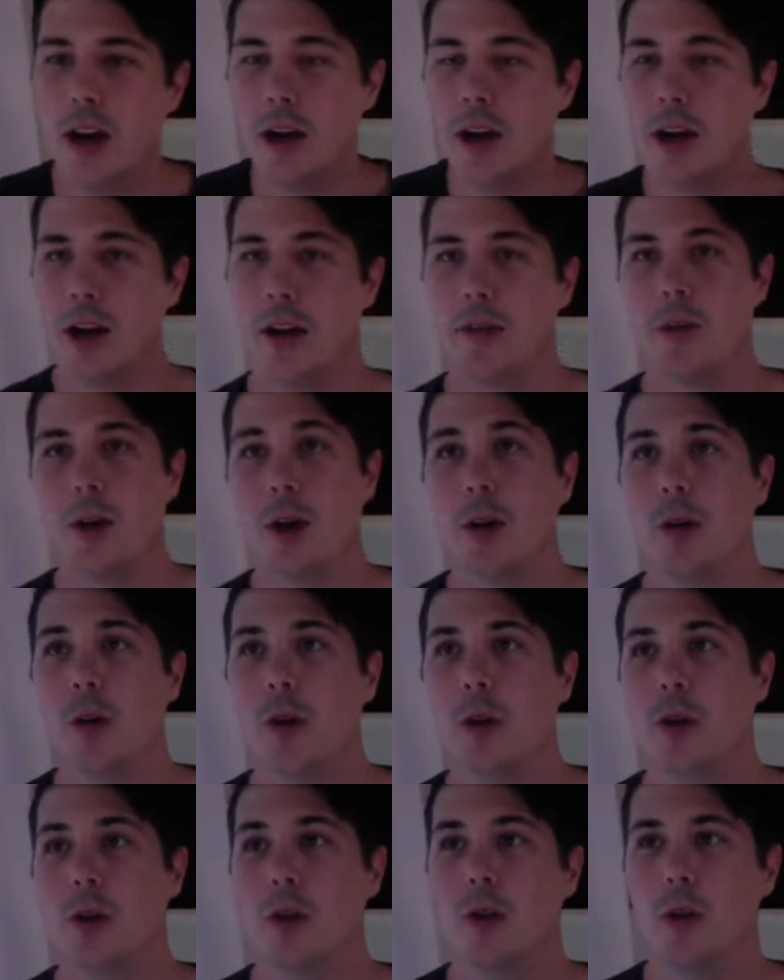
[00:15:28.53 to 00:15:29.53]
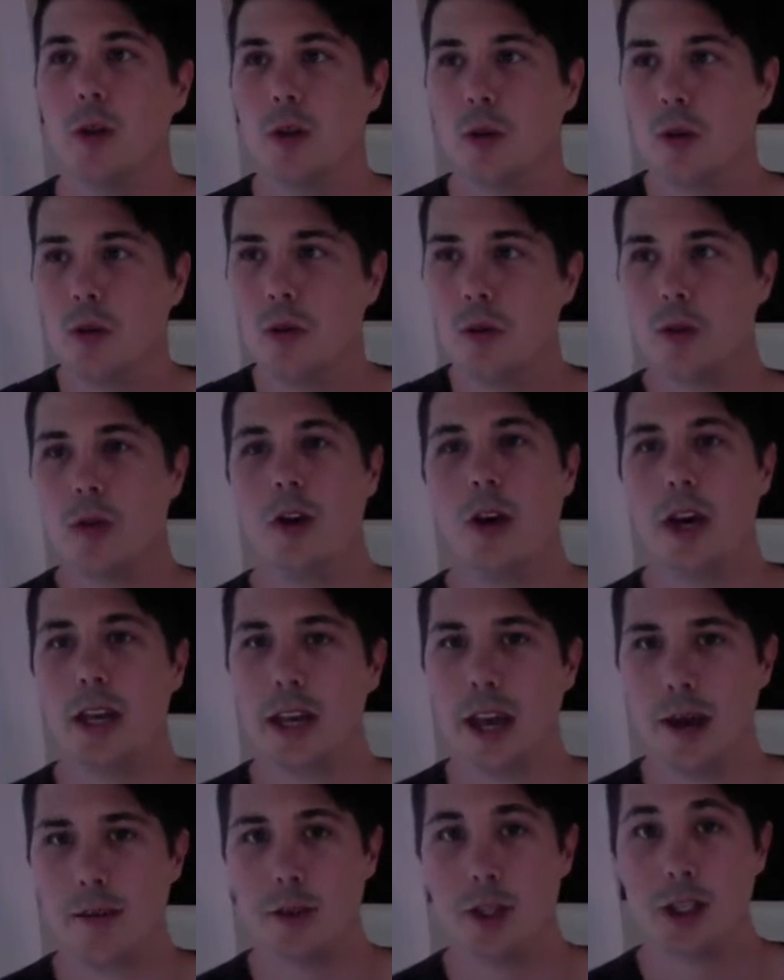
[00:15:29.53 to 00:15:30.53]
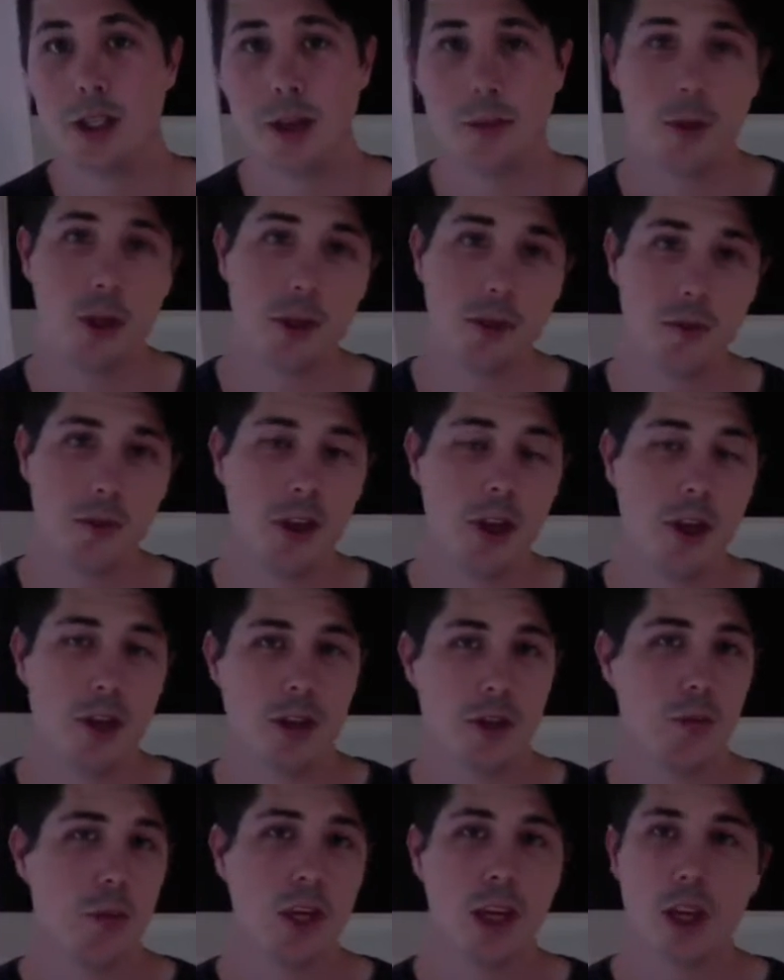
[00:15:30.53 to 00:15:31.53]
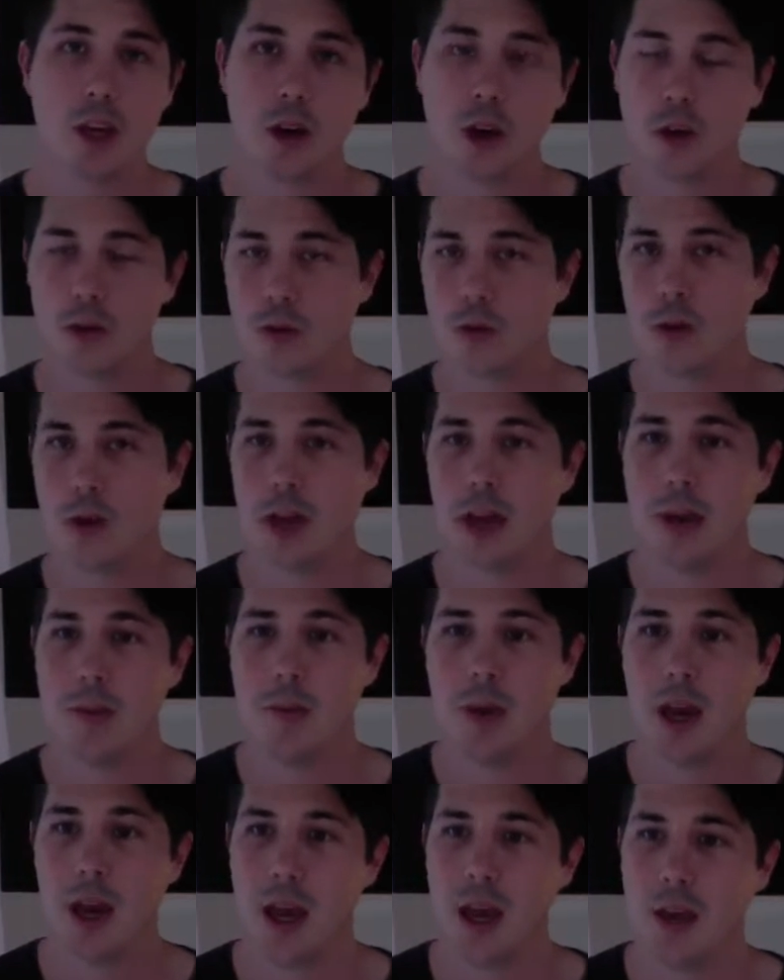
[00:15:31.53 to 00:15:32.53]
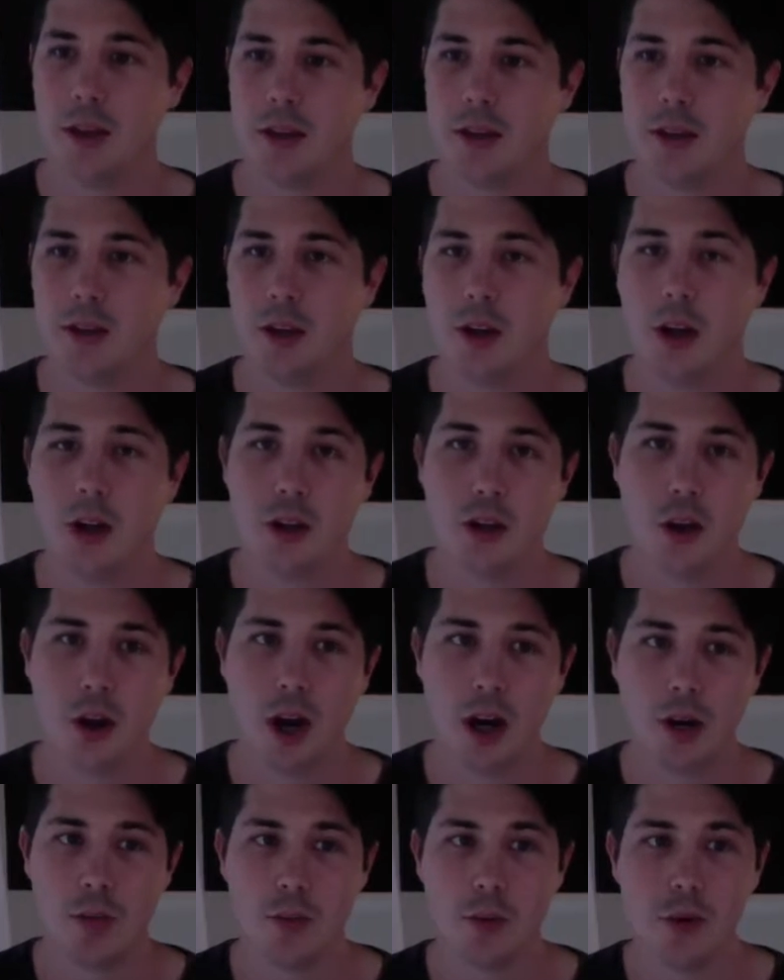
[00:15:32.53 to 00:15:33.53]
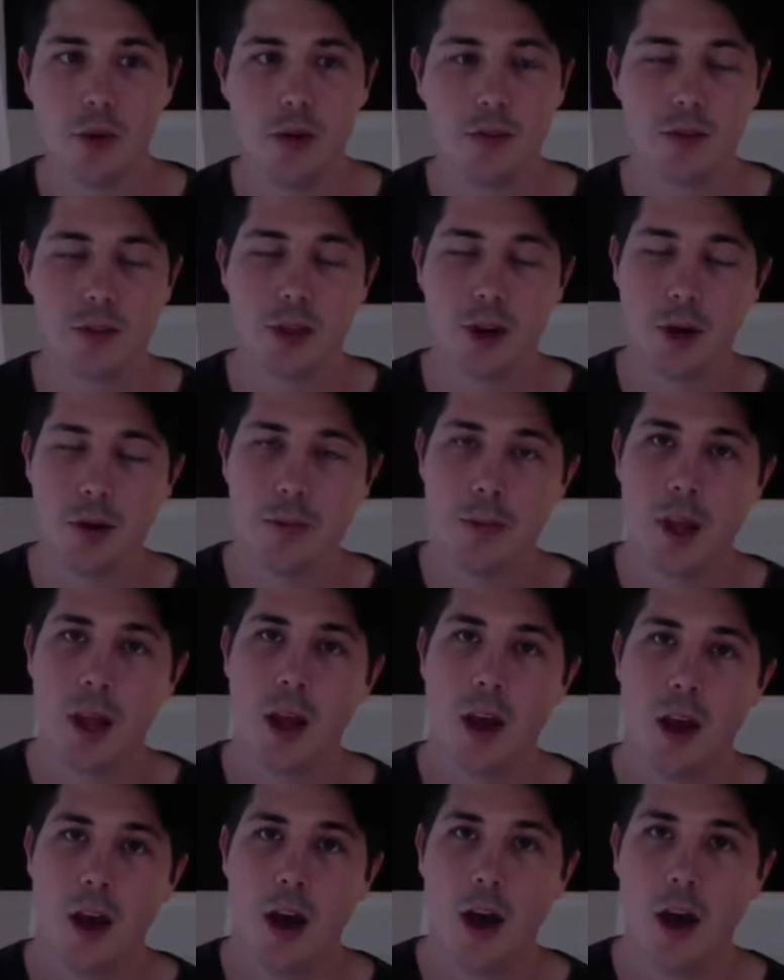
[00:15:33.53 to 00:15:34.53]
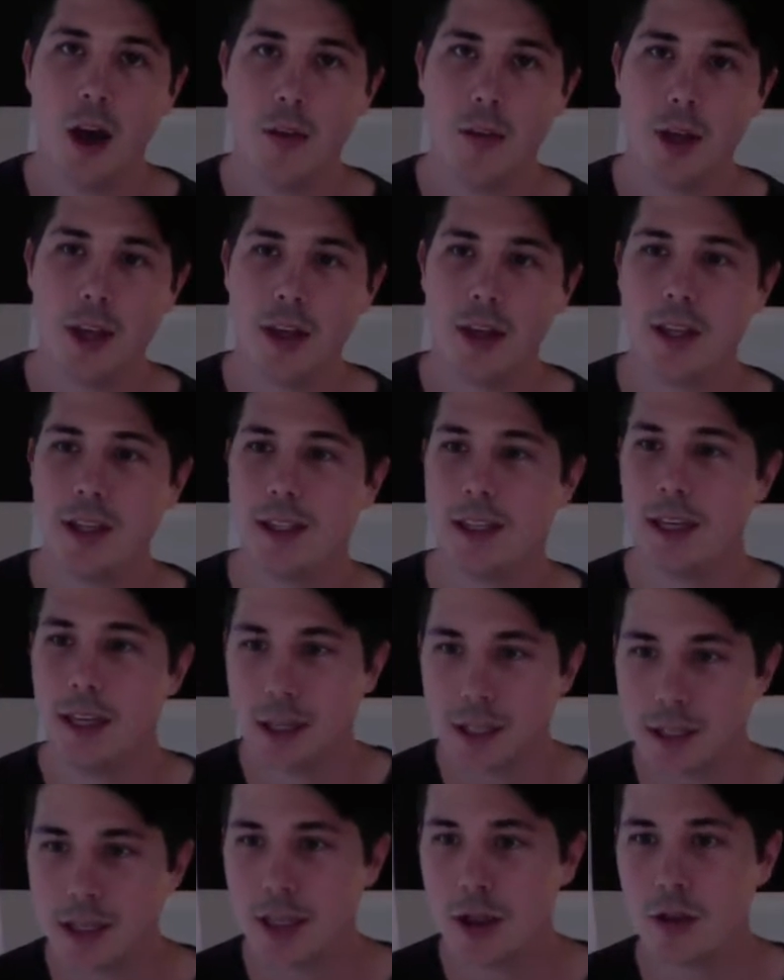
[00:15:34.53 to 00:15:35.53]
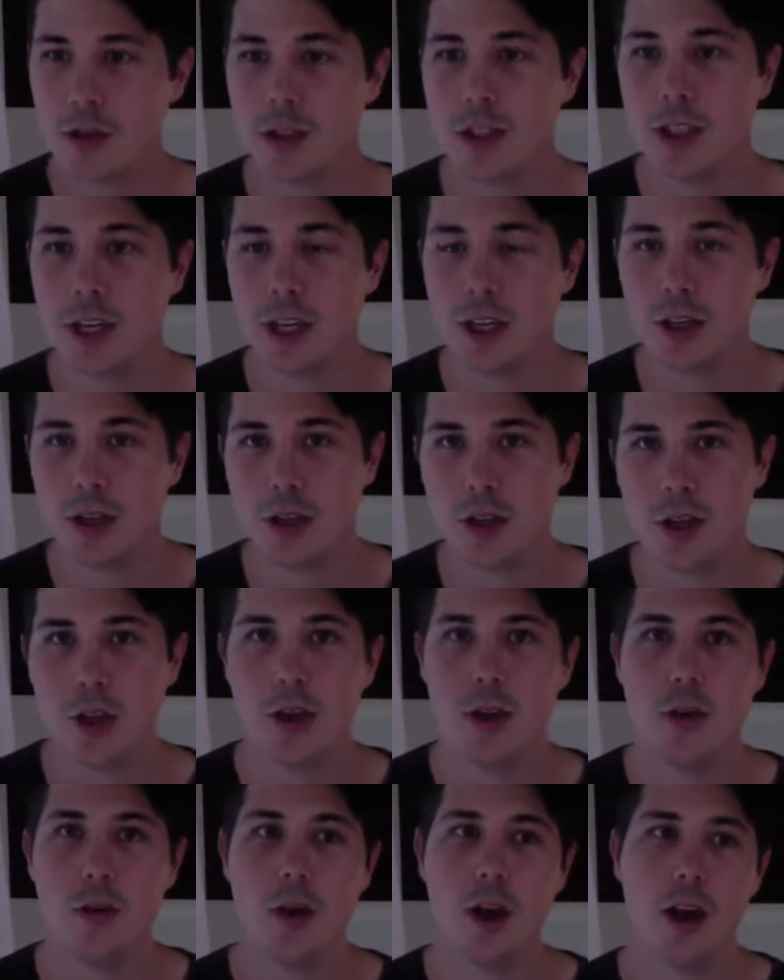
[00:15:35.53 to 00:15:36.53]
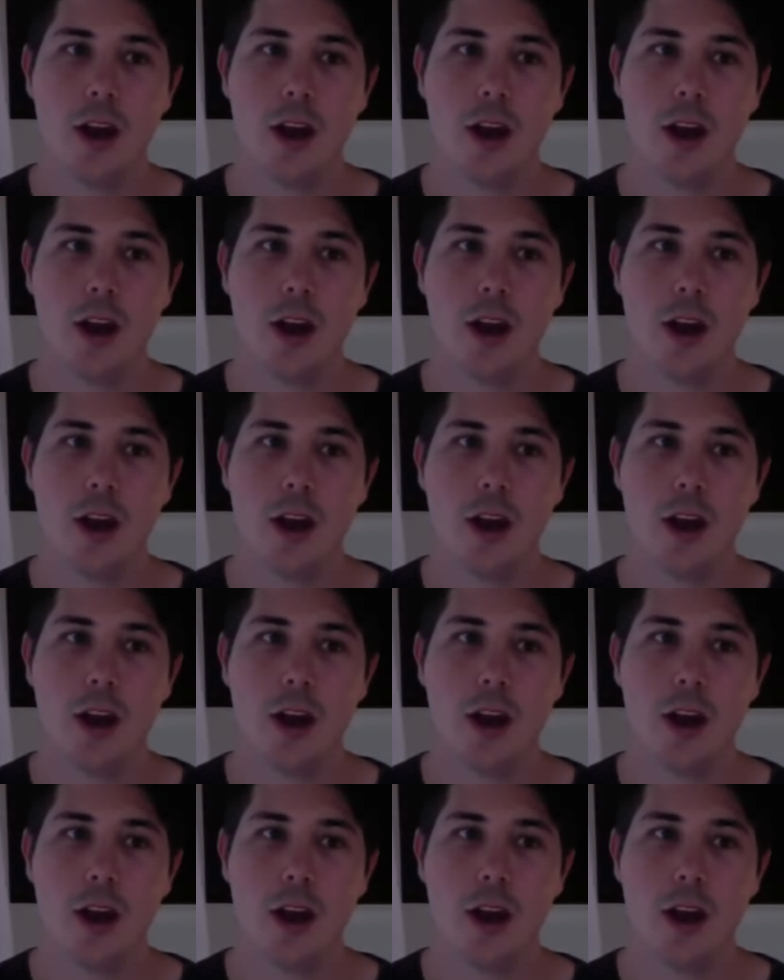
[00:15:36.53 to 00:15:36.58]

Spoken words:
I am going to try and capture some of those videos, and we can go through them and try and improve. So I hope that this is interesting to you.